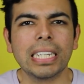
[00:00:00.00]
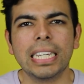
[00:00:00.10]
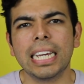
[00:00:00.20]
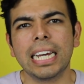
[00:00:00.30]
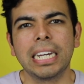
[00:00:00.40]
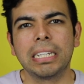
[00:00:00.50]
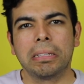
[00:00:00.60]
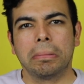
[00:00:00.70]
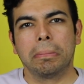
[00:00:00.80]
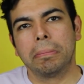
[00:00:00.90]
Yeah.
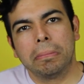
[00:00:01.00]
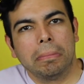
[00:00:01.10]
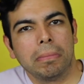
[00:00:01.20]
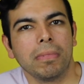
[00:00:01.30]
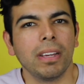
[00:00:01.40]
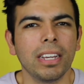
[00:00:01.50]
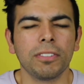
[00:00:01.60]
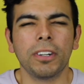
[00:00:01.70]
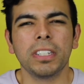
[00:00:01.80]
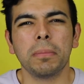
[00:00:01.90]
As
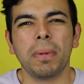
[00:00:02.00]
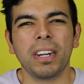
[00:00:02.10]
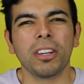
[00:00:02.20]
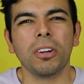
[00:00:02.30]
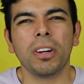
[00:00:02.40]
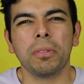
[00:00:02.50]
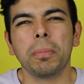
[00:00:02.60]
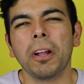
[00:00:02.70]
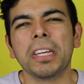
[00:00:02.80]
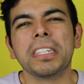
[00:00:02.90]
far as the men go, I would
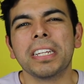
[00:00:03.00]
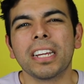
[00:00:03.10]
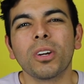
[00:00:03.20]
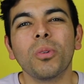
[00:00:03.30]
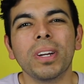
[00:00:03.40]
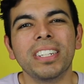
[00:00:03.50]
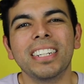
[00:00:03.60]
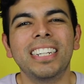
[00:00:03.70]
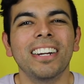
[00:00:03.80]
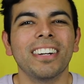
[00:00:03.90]
probably say that
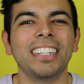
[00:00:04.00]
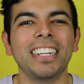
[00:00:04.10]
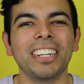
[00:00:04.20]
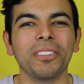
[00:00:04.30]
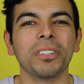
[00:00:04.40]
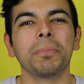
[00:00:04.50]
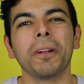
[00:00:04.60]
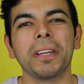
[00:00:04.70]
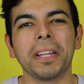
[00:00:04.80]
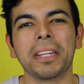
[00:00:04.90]
Quentin Tarantino was
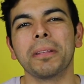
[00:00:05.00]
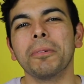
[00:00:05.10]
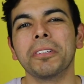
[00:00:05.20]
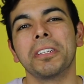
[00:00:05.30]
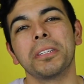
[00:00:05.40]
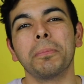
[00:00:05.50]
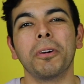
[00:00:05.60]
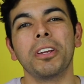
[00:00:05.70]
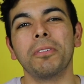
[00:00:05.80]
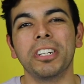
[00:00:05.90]
probably like the most
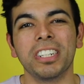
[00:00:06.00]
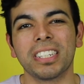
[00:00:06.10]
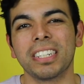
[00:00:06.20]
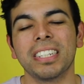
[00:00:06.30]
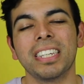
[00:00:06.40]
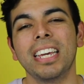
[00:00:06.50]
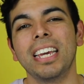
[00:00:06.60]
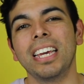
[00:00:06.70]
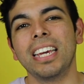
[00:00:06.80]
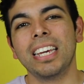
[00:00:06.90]
disappointing one, just because
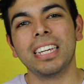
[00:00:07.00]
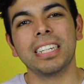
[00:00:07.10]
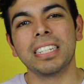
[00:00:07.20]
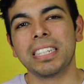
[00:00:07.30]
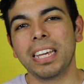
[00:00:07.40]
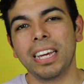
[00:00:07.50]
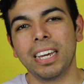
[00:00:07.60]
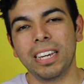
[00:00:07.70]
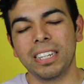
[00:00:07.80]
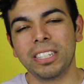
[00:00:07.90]
his
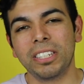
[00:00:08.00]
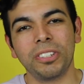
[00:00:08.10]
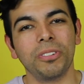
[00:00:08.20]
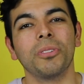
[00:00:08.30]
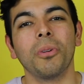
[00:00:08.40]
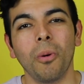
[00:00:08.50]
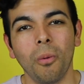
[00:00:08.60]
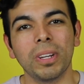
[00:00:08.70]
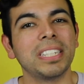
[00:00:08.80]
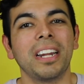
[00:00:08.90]
suit
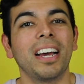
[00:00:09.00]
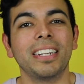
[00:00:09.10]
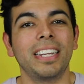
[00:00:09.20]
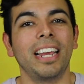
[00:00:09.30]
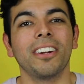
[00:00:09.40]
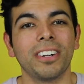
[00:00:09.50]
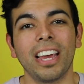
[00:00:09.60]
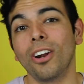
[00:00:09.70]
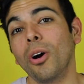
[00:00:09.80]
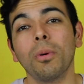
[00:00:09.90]
was not tailored
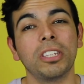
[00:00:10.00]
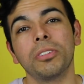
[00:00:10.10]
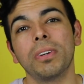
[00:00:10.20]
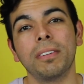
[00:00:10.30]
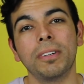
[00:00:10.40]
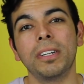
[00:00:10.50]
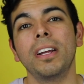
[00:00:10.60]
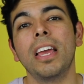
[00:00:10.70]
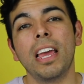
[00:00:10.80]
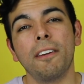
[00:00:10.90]
at all whatsoever.
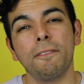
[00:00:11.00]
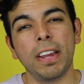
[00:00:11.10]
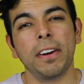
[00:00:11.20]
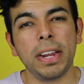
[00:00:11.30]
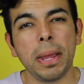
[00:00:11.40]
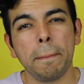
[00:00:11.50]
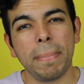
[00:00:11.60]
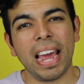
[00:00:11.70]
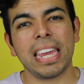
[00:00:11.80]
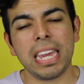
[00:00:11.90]
Very
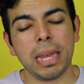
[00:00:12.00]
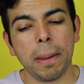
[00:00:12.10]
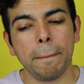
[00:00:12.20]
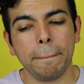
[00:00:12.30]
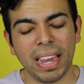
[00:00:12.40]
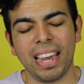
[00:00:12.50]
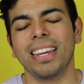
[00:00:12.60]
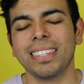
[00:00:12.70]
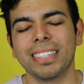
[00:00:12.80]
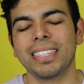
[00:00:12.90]
baggy
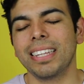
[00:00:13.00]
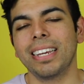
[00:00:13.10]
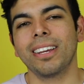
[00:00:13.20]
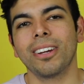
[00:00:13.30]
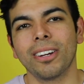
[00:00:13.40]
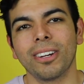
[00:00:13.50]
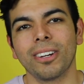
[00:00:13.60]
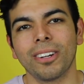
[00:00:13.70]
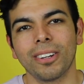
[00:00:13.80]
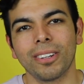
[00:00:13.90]
pants, like,
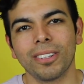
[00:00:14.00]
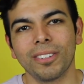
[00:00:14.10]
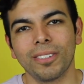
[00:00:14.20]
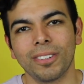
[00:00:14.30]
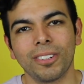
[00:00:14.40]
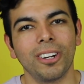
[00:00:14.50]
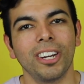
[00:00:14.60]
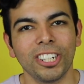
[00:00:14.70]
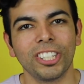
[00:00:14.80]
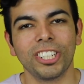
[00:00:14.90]

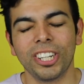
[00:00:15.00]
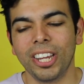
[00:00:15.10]
gosh.